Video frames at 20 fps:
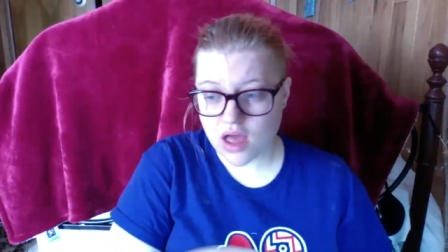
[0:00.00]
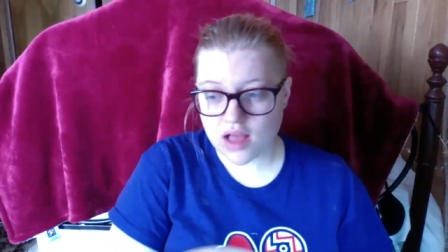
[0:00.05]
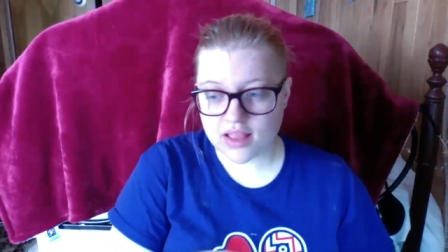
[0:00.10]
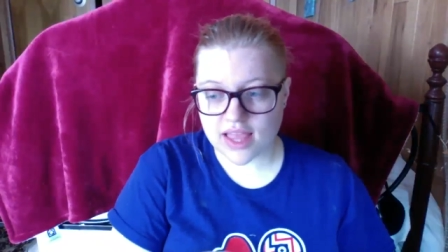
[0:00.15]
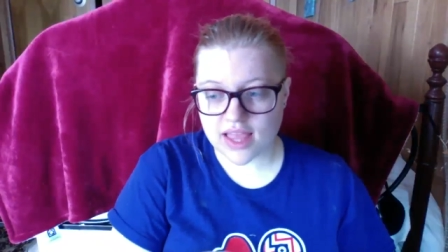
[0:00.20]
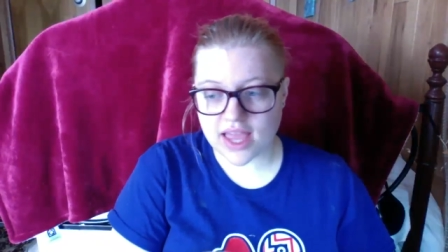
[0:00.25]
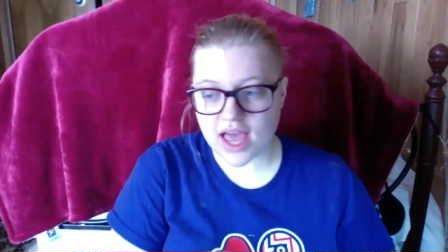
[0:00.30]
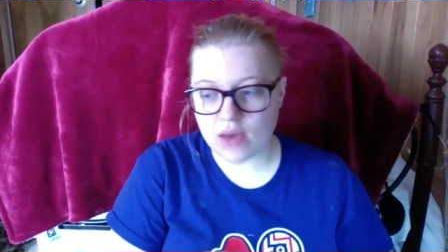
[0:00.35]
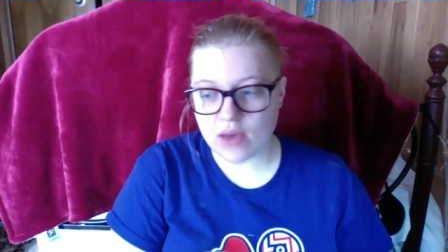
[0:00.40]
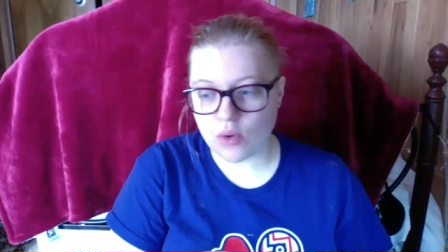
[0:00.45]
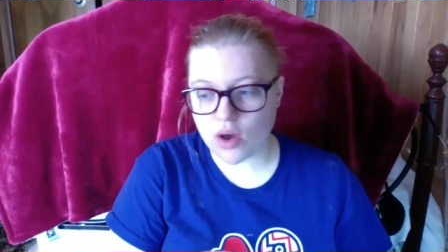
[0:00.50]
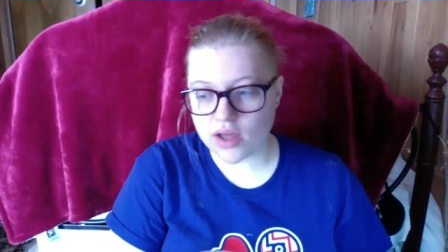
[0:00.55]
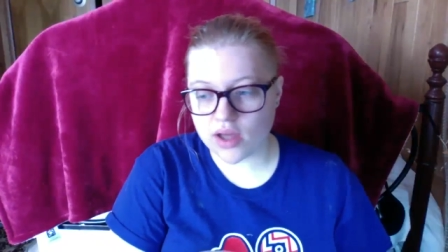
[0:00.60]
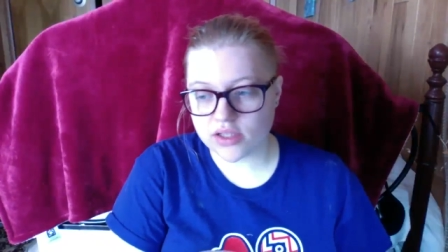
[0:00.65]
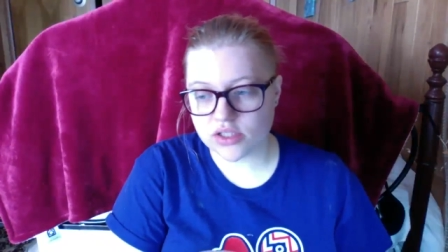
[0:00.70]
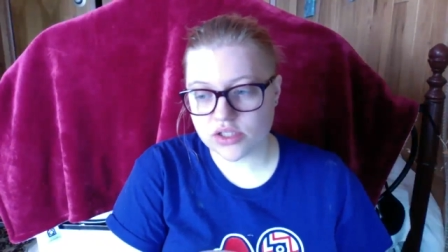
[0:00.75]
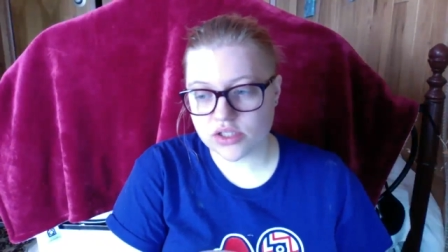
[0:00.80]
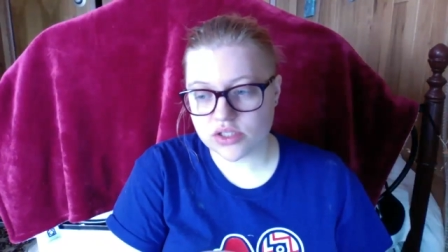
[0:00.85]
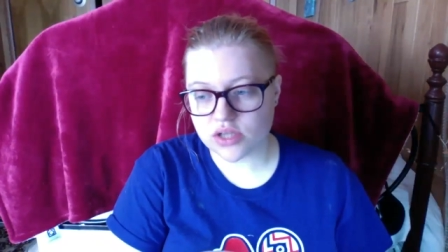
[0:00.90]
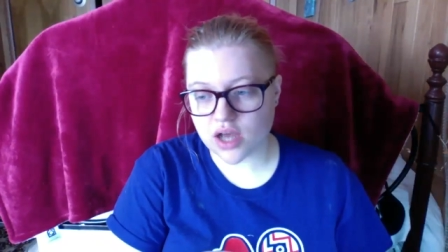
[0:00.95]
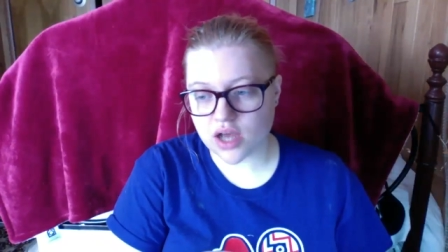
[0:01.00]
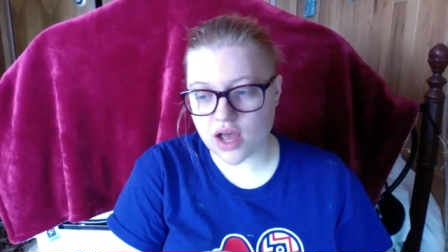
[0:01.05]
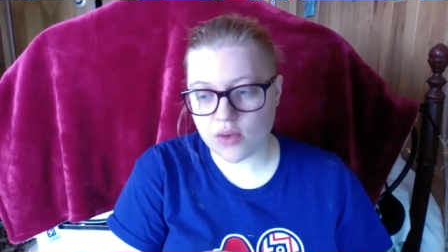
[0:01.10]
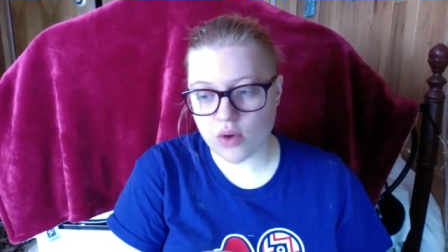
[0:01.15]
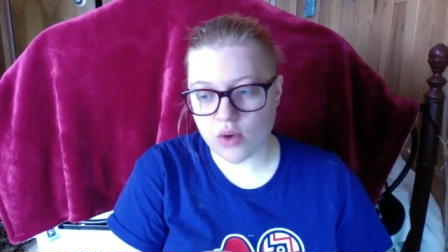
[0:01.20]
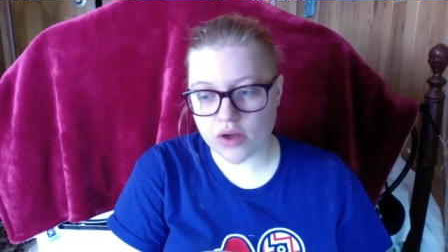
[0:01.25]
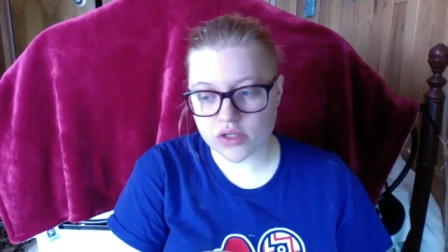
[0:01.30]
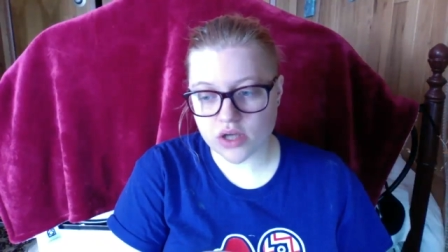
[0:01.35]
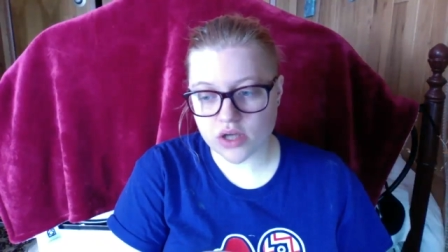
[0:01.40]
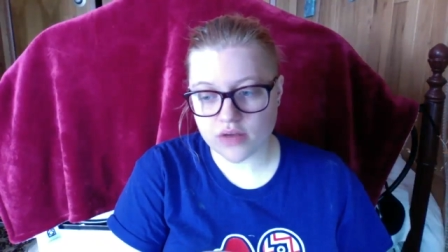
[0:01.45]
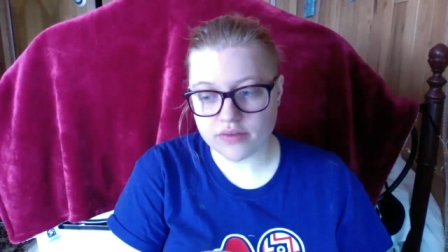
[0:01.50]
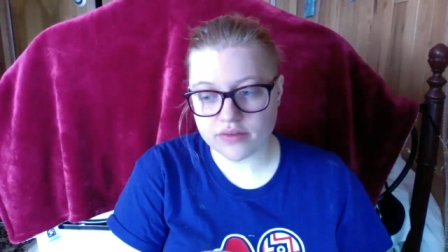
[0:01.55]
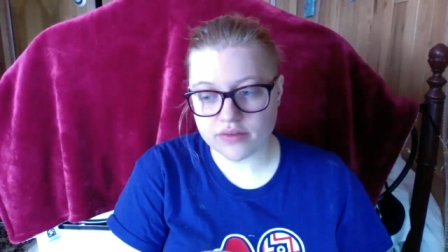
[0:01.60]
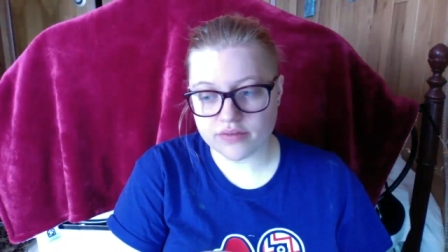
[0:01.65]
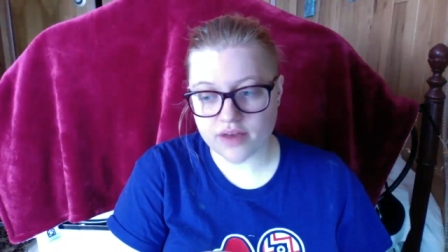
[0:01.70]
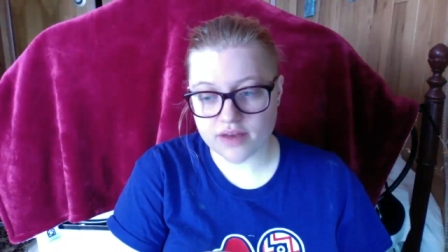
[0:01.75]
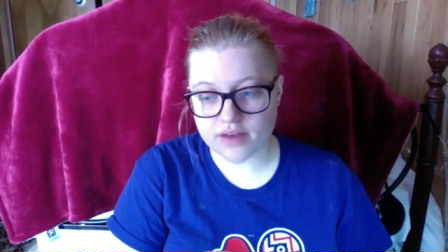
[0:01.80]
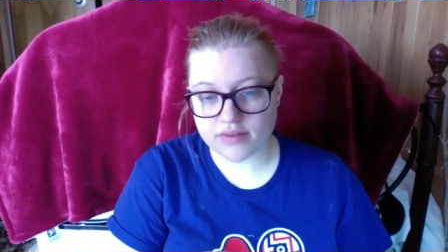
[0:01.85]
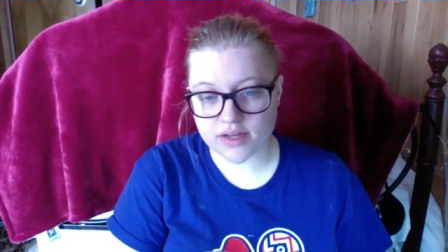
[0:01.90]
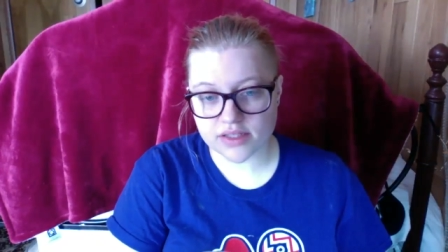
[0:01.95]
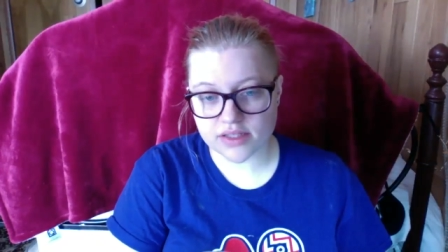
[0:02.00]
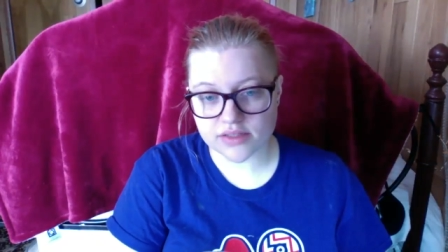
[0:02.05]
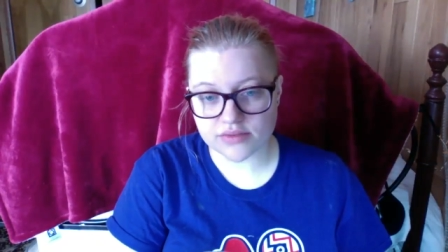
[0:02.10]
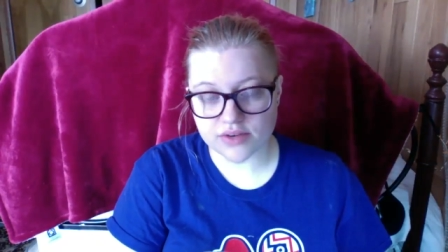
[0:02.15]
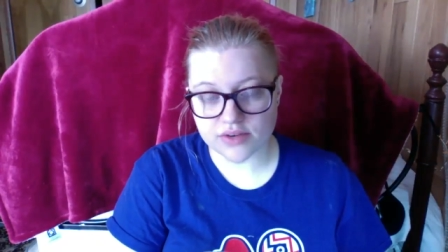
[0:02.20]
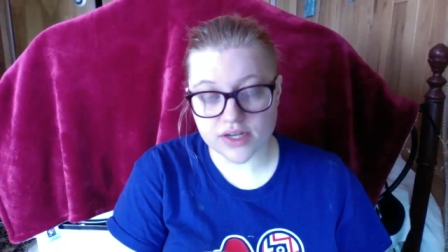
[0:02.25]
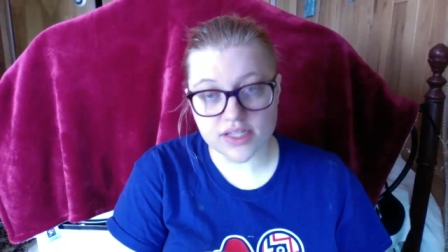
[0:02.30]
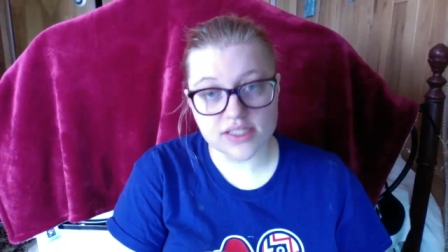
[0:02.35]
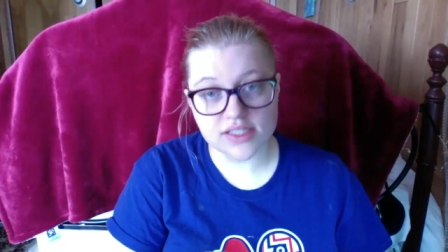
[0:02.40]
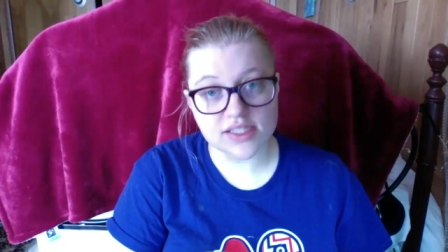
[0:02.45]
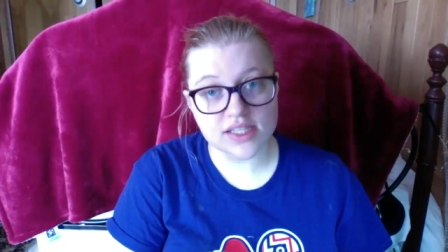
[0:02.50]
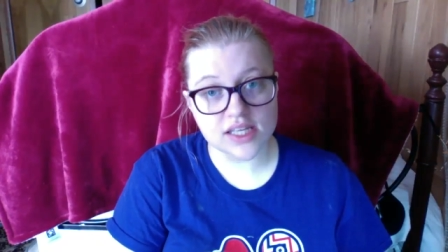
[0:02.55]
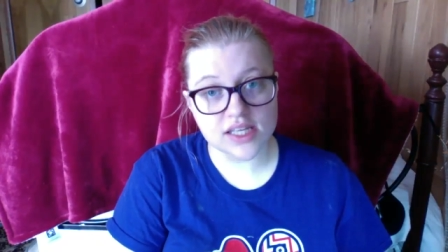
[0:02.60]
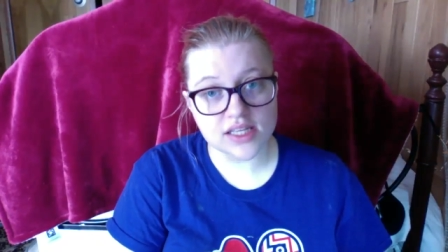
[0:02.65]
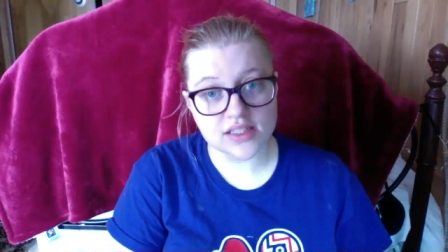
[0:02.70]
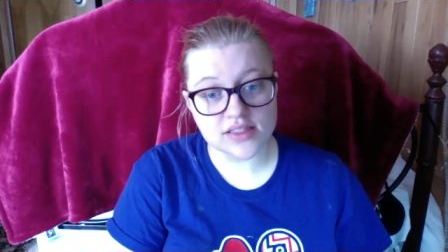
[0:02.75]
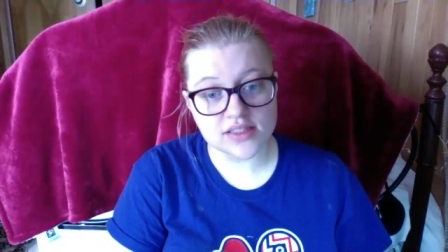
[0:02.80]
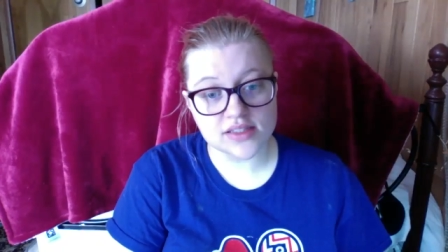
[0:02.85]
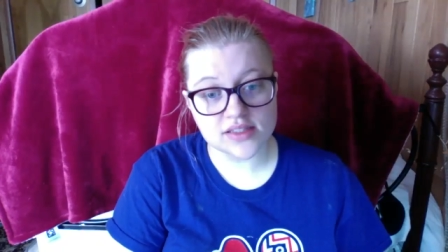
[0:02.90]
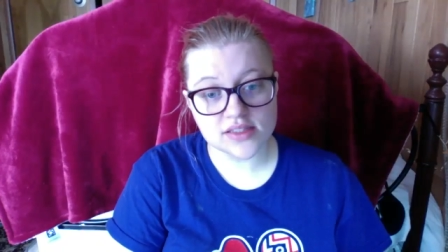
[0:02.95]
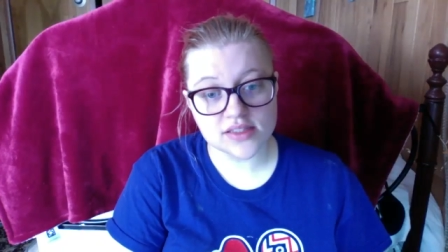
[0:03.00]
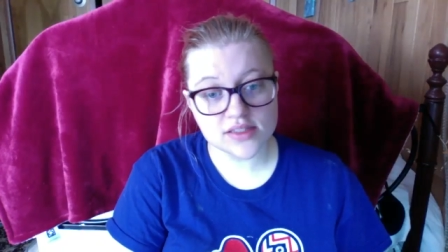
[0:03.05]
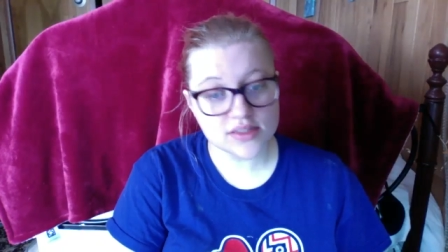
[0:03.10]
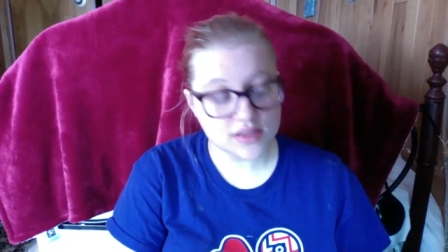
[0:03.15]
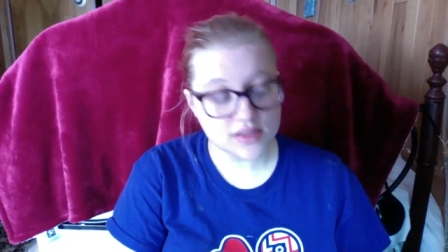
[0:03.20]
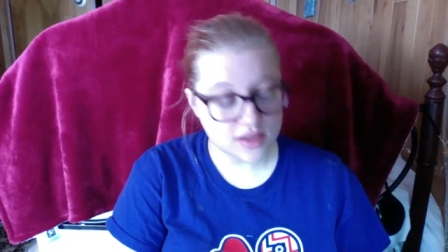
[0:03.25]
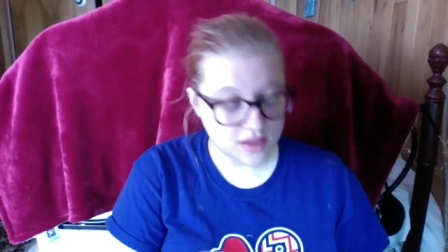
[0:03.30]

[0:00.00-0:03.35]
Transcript: Like, I watch all of the Five Nights at Freddy's things.